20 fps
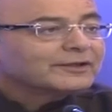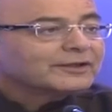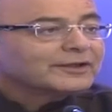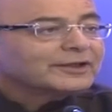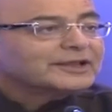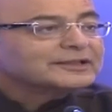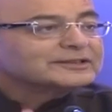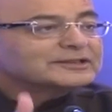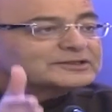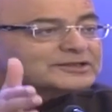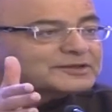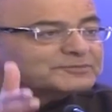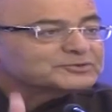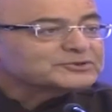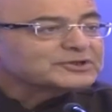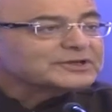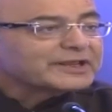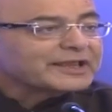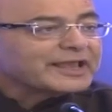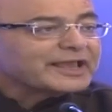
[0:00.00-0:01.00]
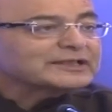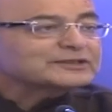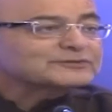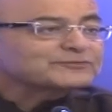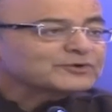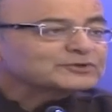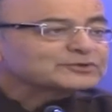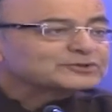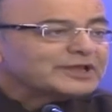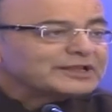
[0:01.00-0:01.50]
in the Simpson case
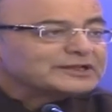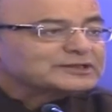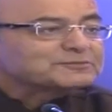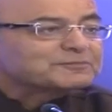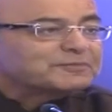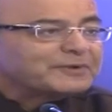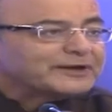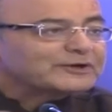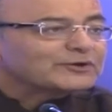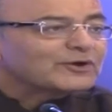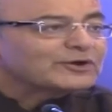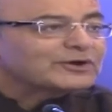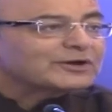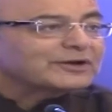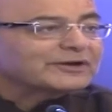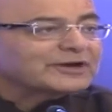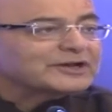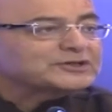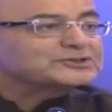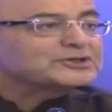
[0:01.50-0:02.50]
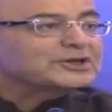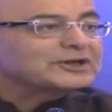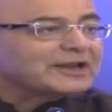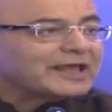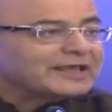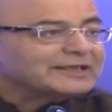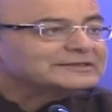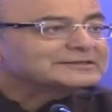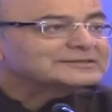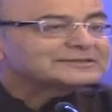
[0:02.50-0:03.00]
was then split on racial
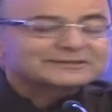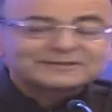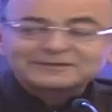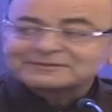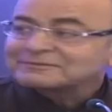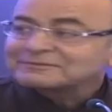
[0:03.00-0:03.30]
lines